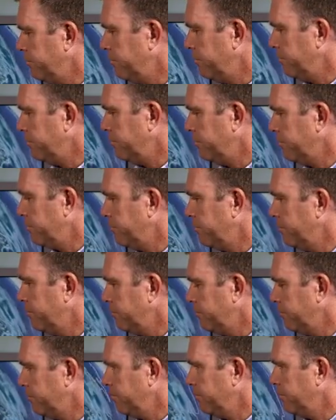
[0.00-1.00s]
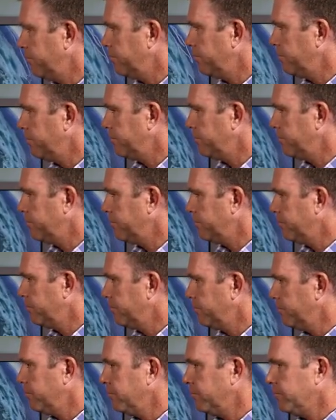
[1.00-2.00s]

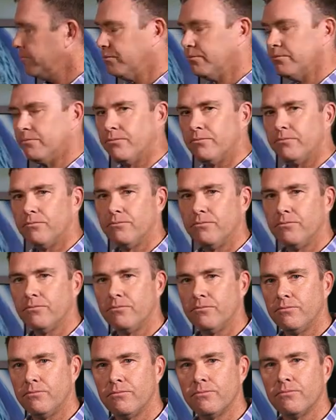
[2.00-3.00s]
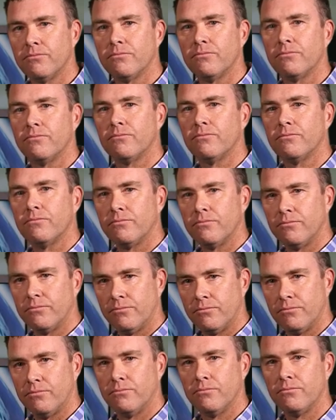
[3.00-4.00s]

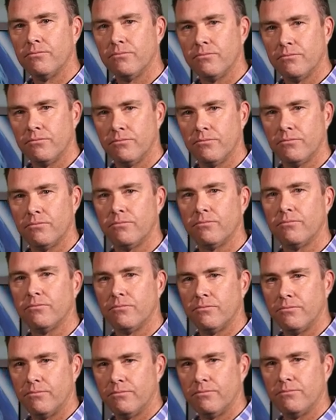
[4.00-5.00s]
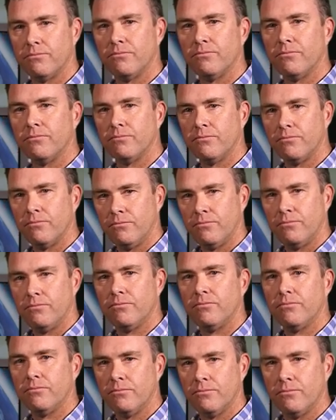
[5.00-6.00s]

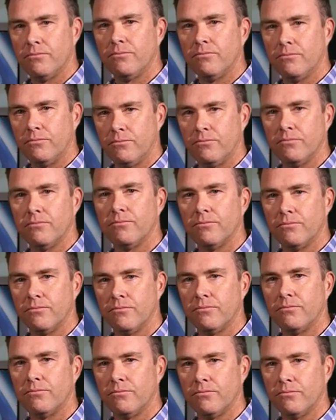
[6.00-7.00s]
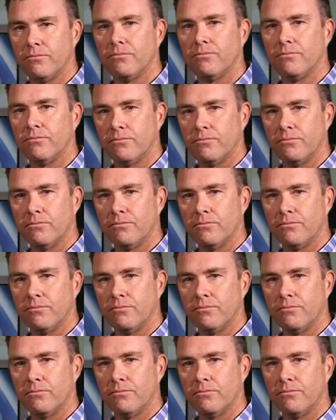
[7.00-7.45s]
This person isn't speaking.